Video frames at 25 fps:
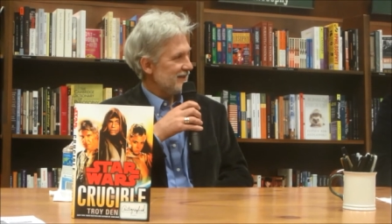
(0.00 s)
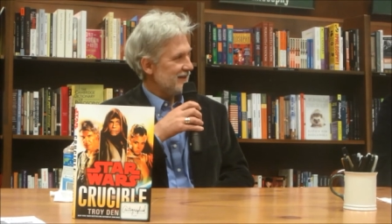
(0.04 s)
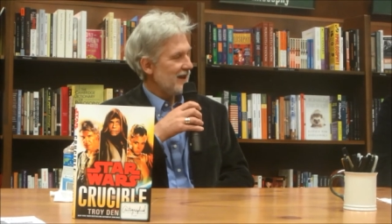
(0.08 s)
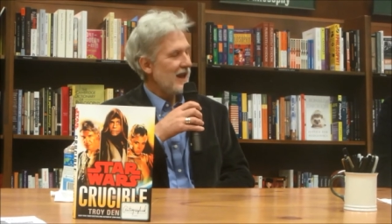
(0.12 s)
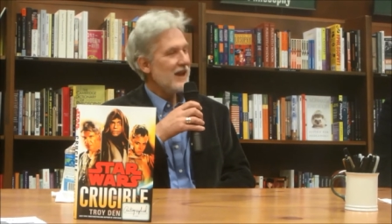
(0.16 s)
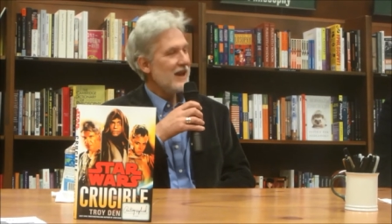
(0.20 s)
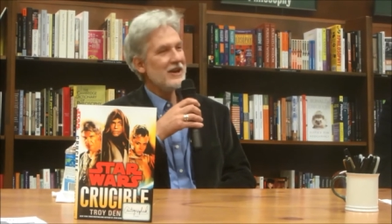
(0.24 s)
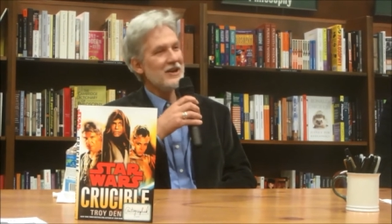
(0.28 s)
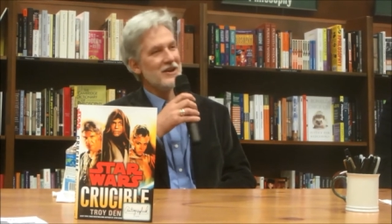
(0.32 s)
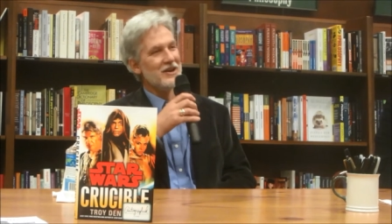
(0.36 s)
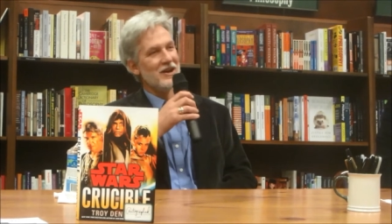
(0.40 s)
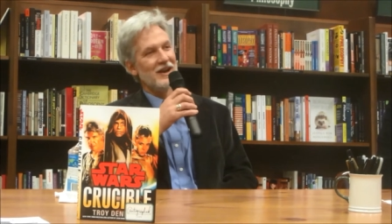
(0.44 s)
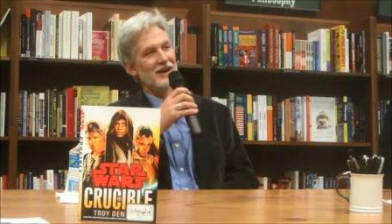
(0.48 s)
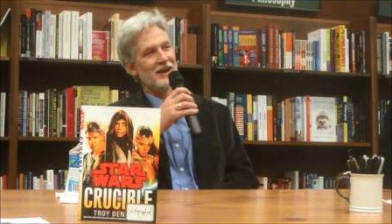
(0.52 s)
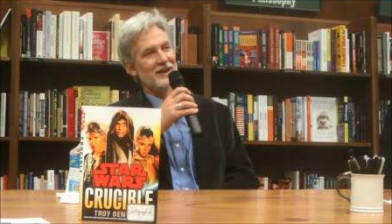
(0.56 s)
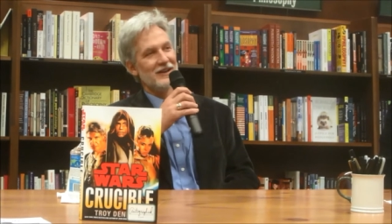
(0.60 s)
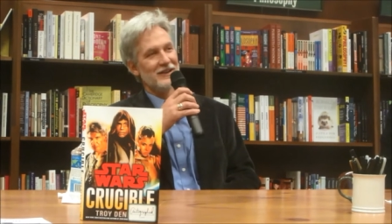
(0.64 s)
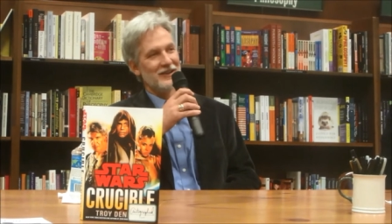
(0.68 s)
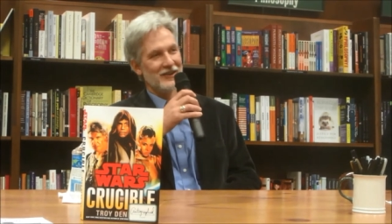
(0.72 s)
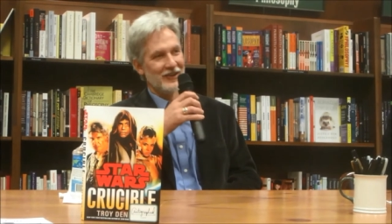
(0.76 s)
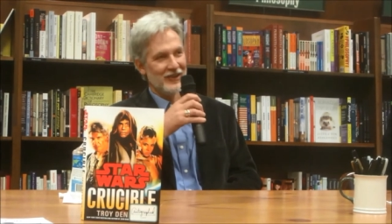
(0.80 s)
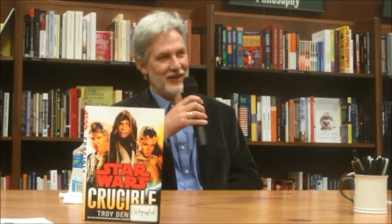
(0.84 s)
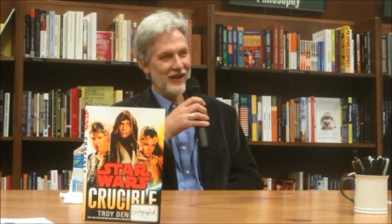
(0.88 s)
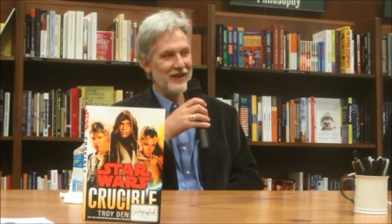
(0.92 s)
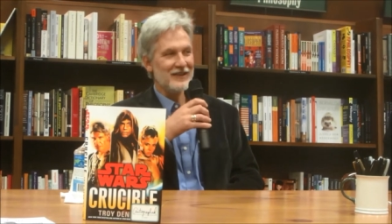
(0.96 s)

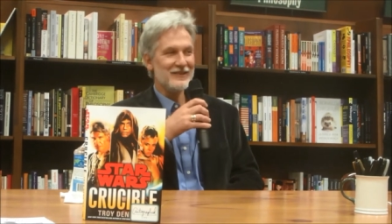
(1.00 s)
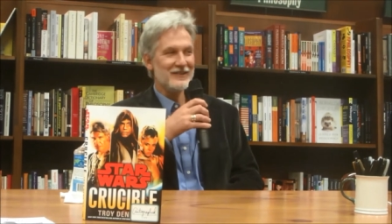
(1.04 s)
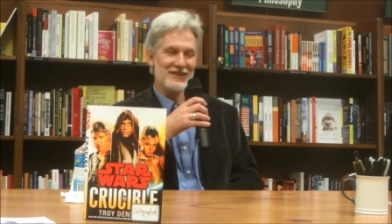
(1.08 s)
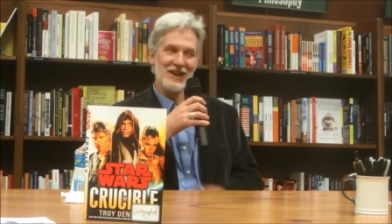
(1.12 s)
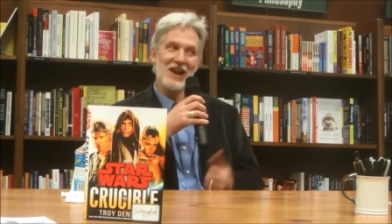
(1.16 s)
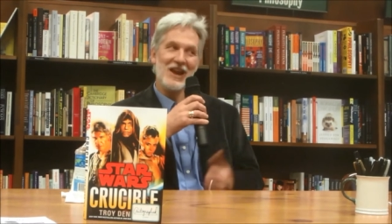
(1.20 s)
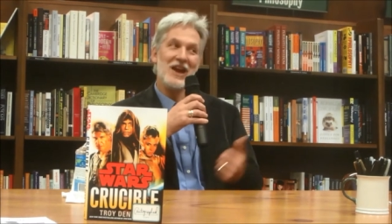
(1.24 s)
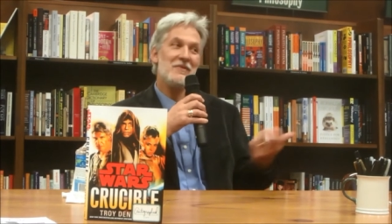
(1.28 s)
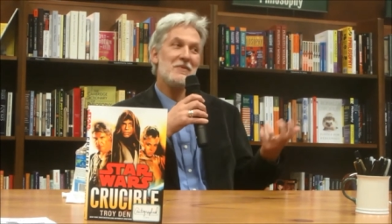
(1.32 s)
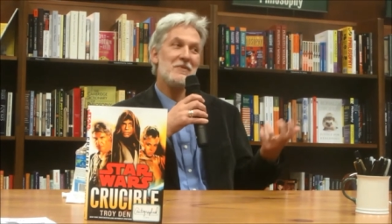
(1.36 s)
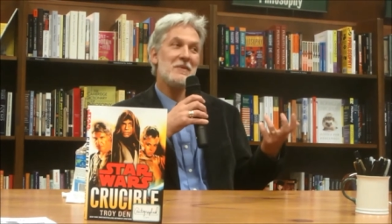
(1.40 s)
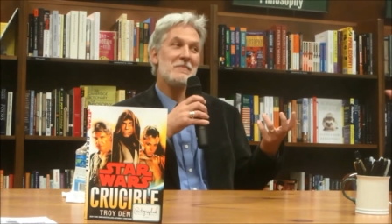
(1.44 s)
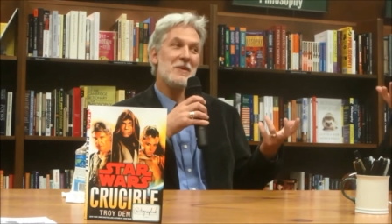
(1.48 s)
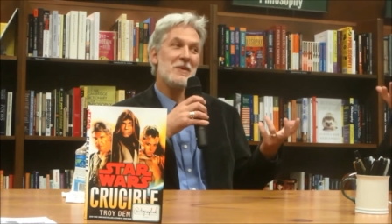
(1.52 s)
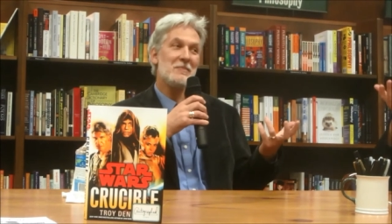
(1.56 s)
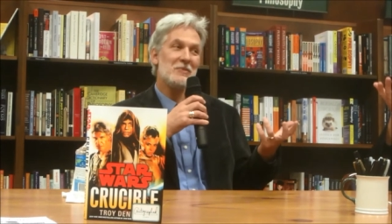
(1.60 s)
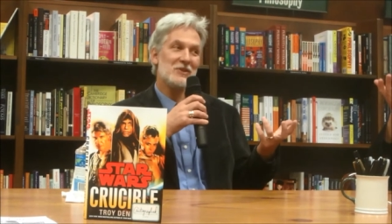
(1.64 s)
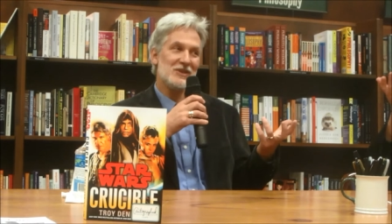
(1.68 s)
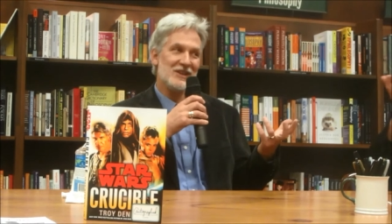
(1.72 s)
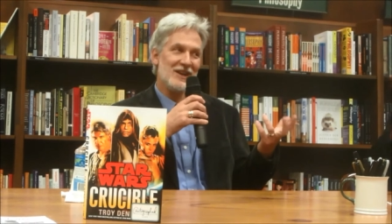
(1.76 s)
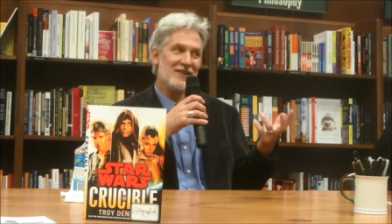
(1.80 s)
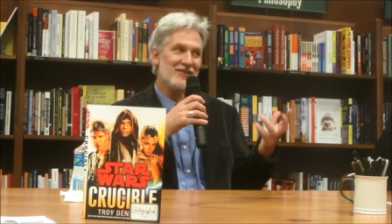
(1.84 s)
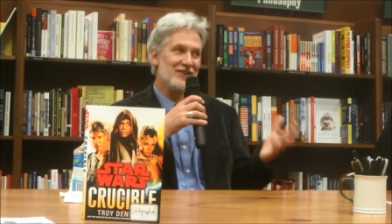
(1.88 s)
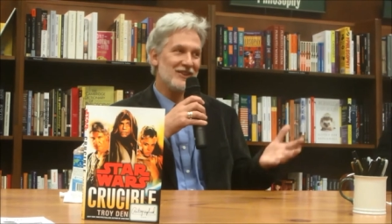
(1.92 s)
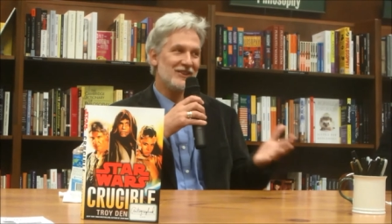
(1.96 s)
89, okay. Dan
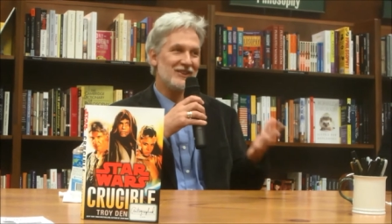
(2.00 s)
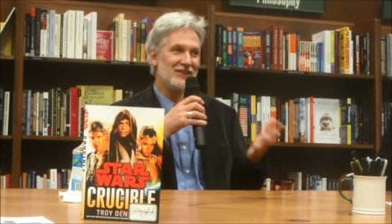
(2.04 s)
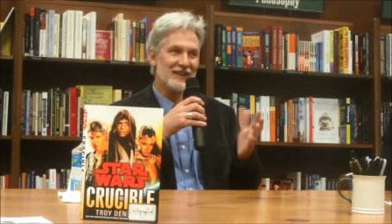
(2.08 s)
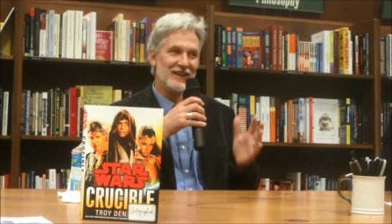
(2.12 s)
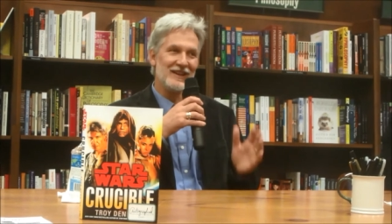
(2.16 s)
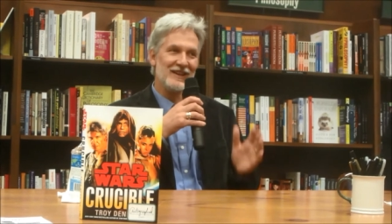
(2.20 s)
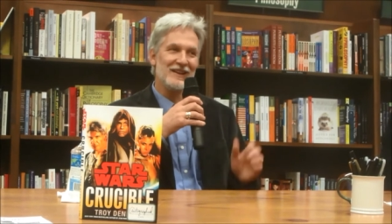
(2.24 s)
remembers everything.